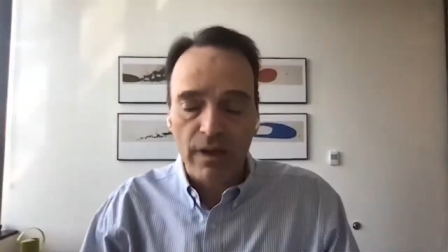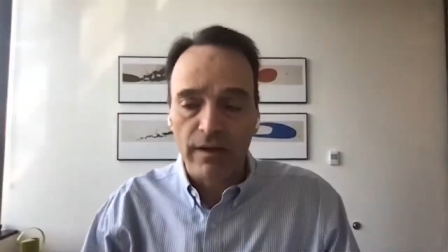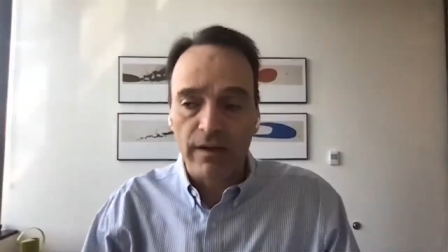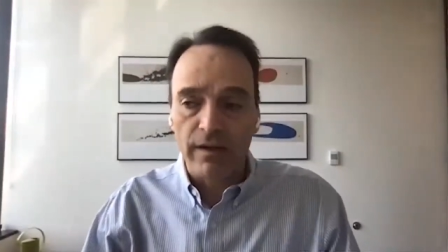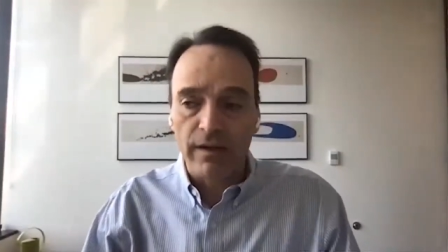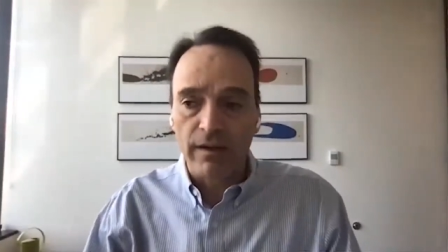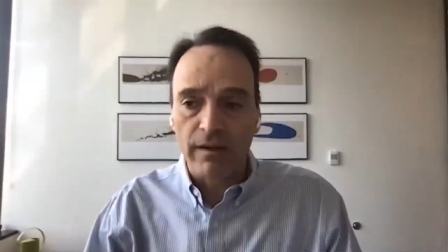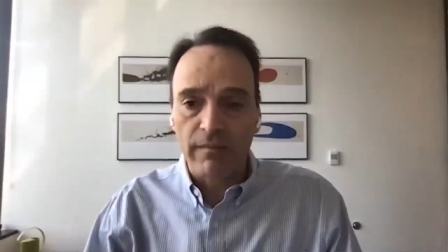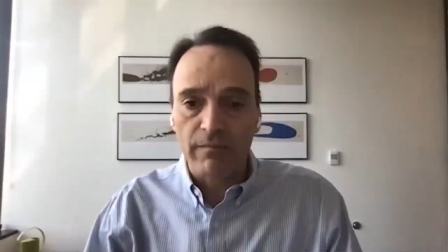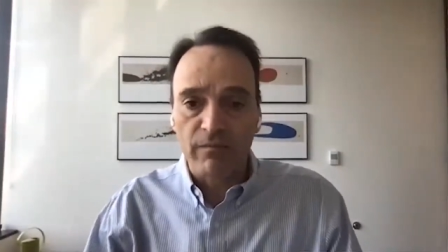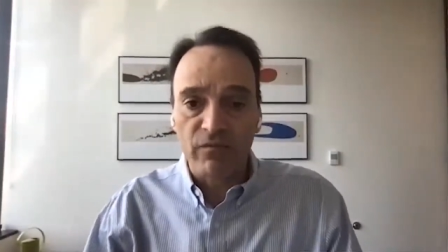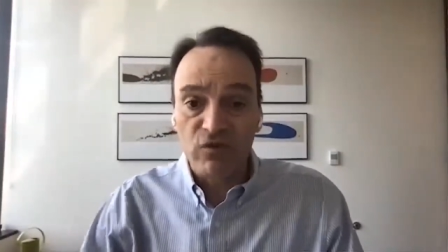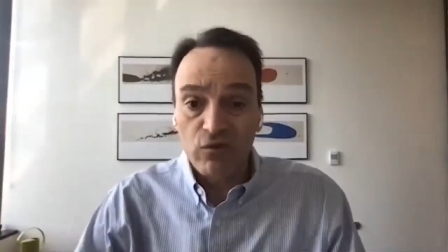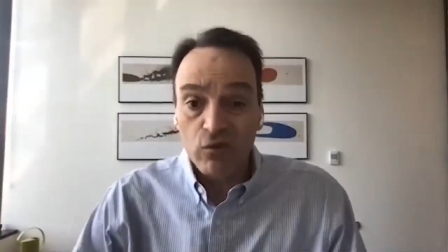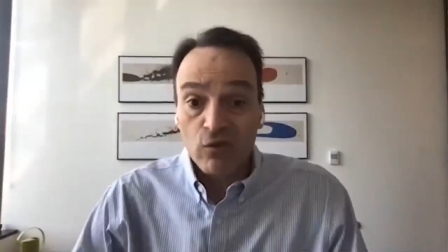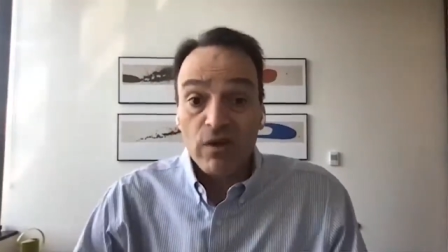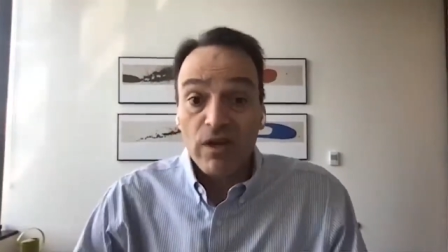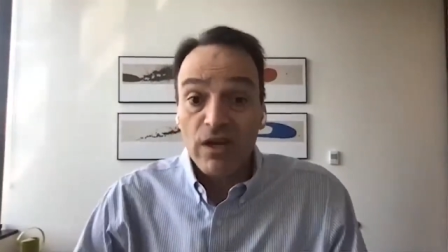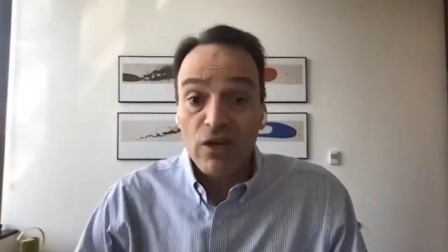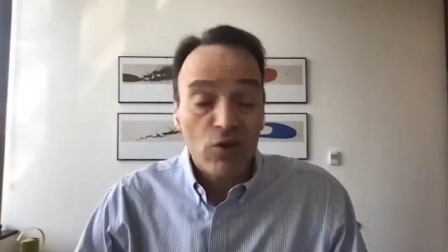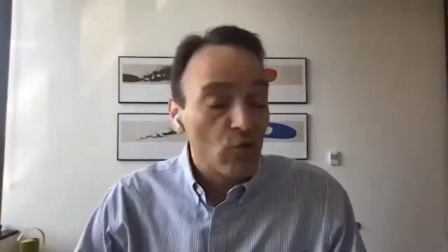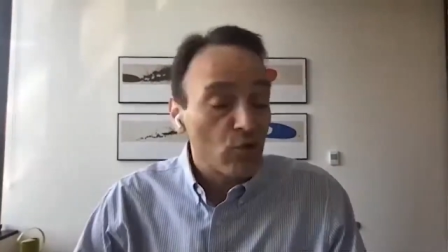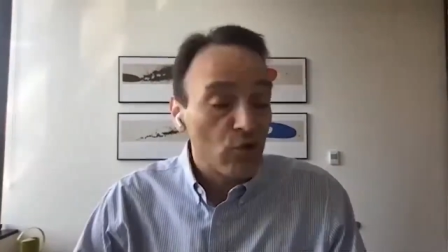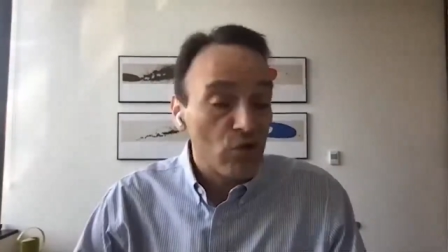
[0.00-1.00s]
Um, so
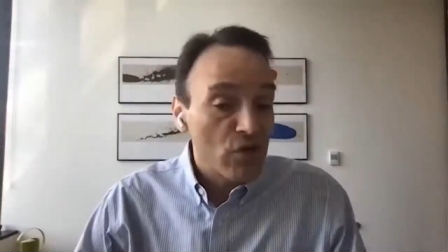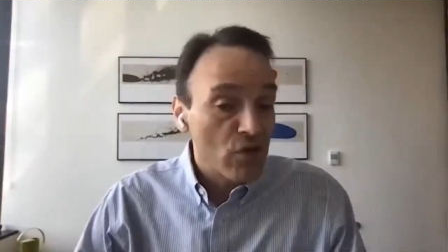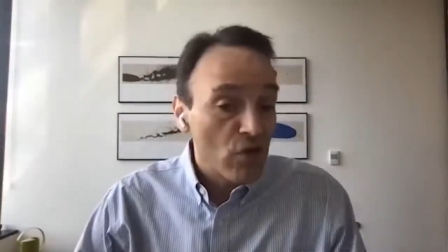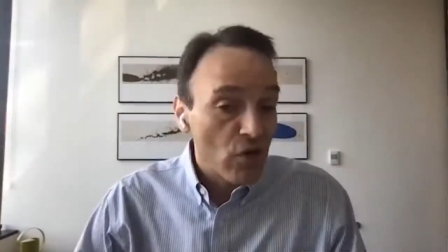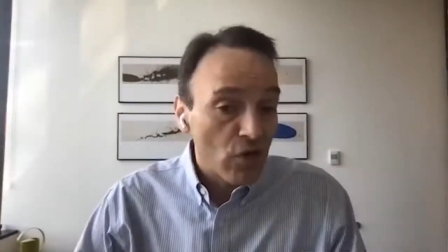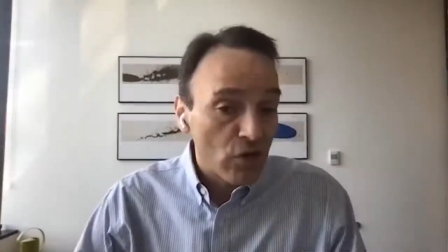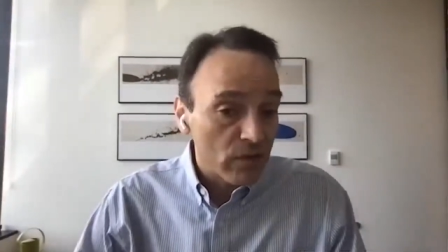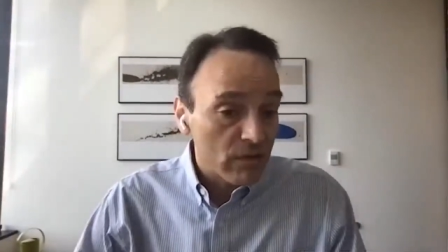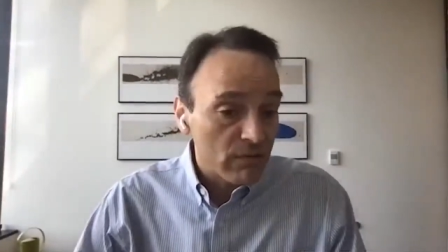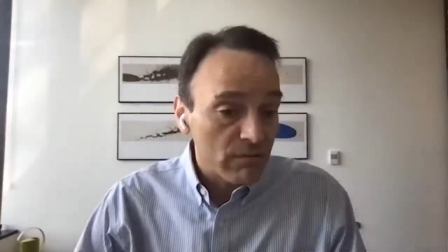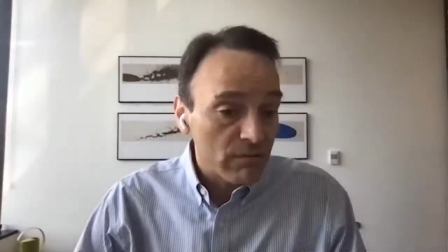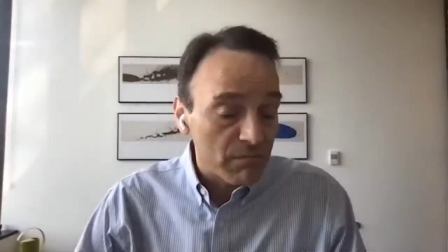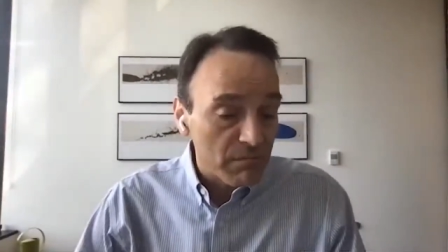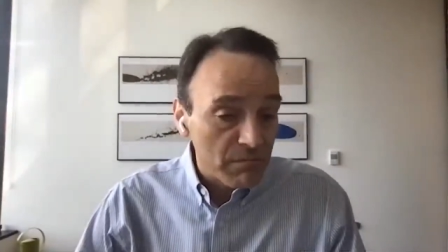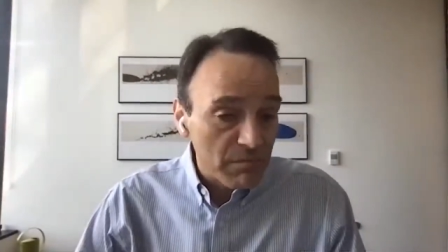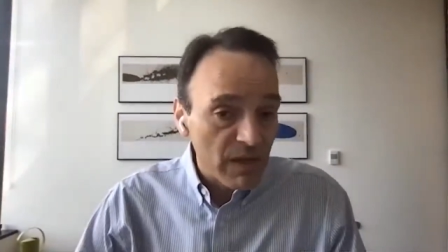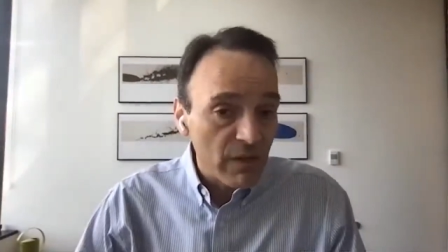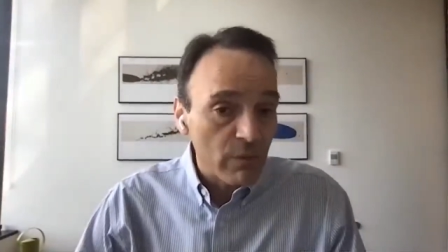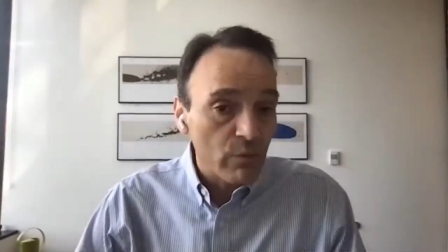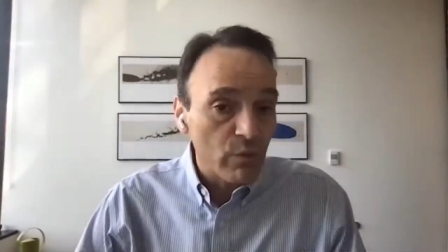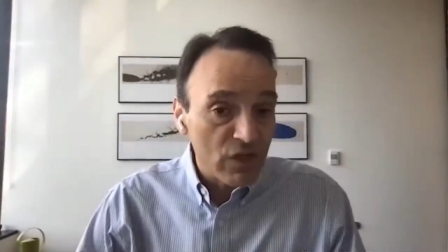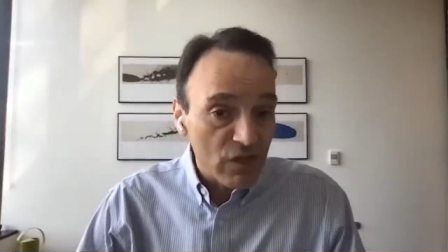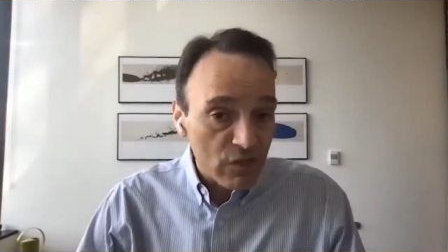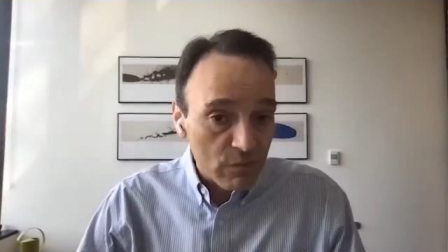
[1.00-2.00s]
they could not
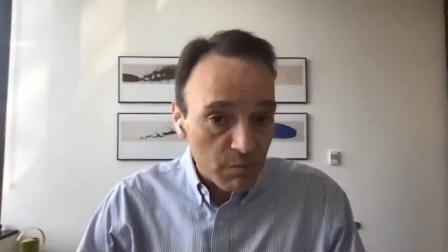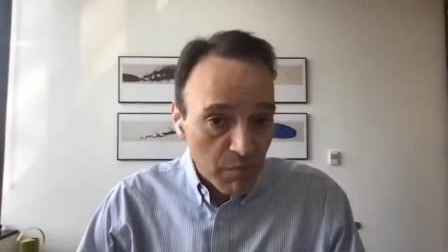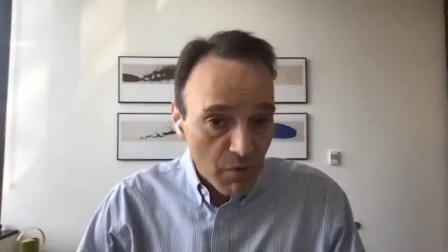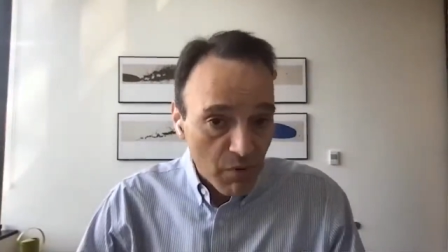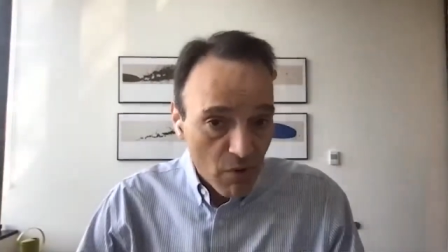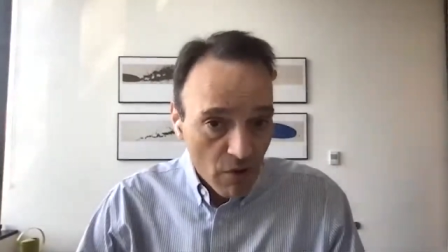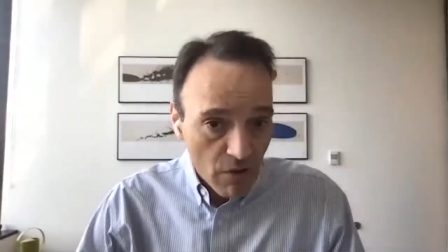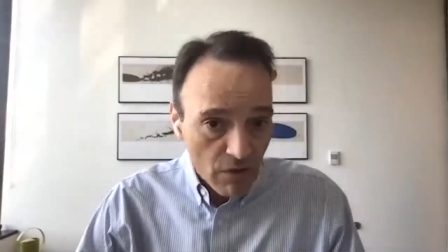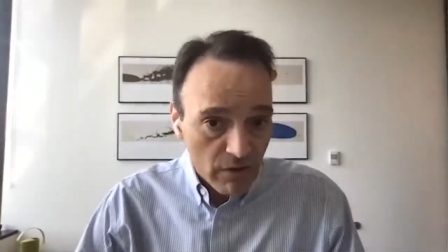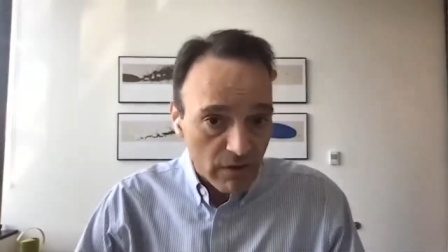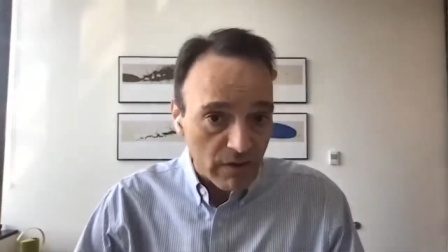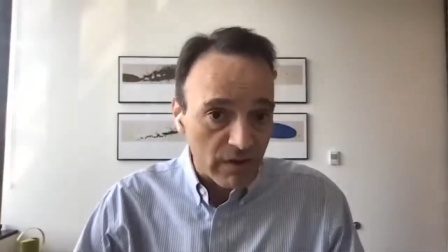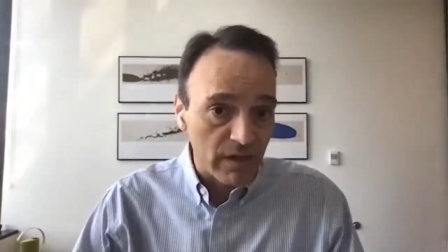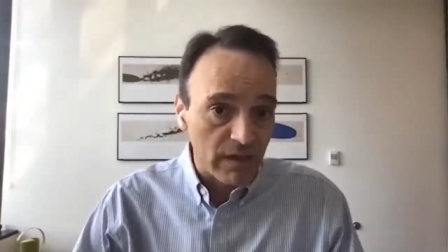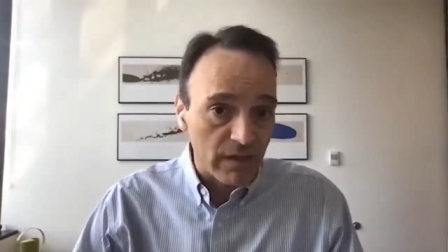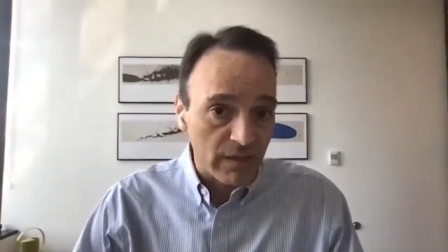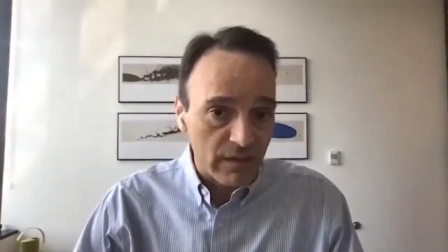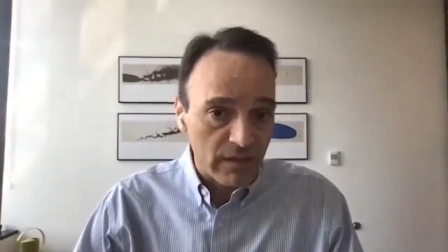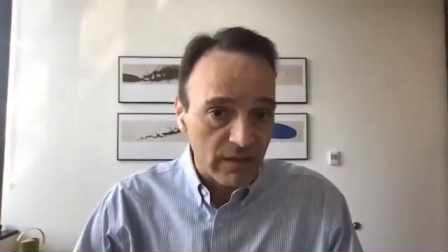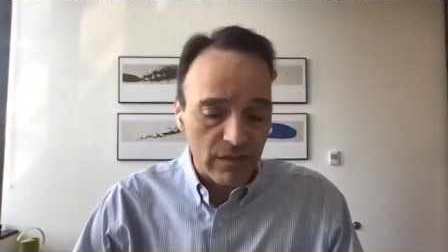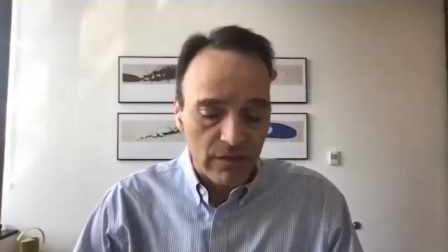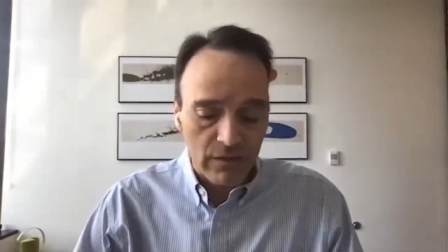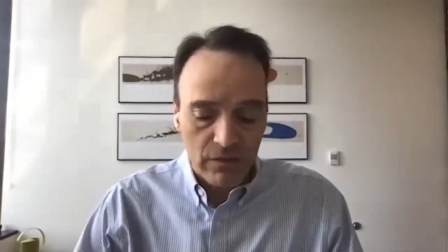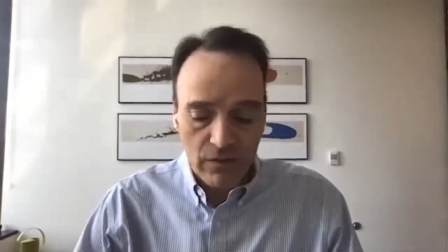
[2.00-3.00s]
be
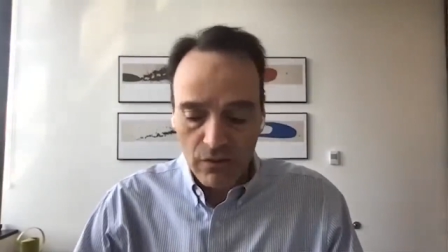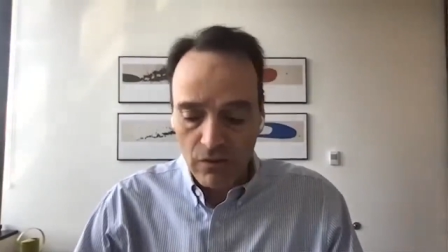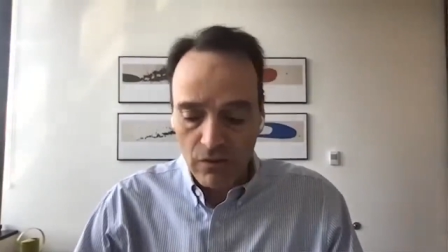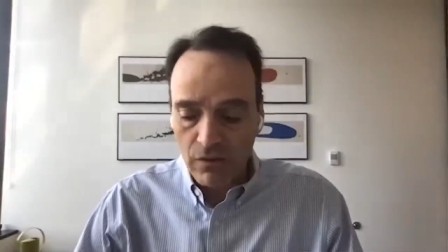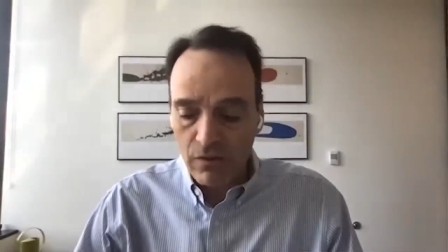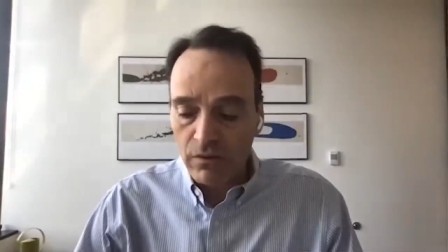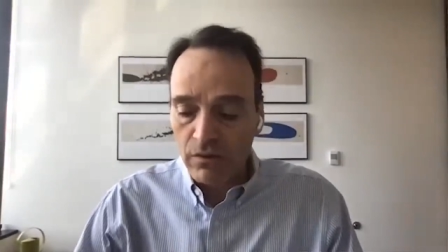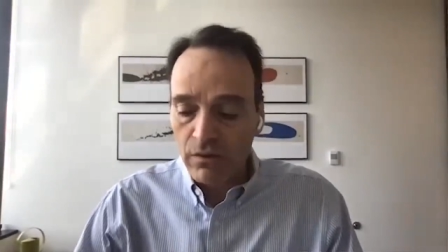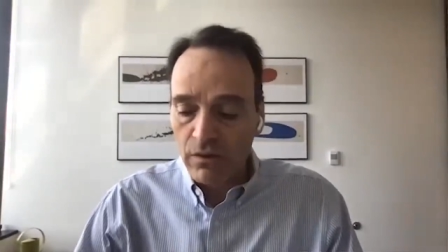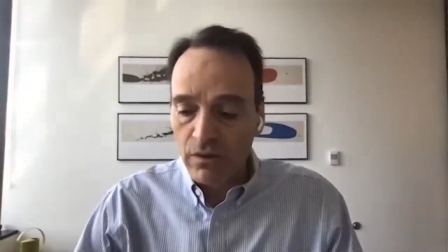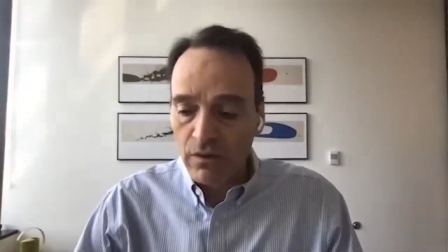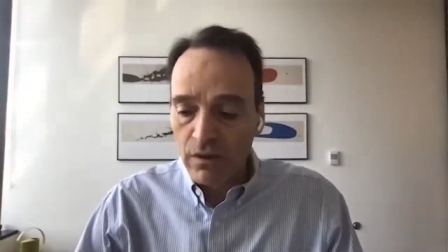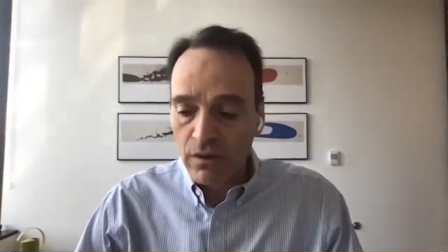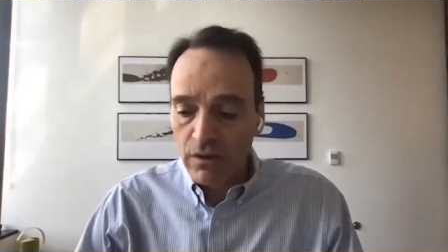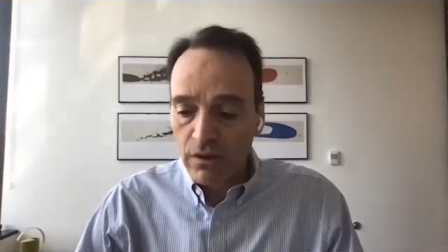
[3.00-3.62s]
responding to,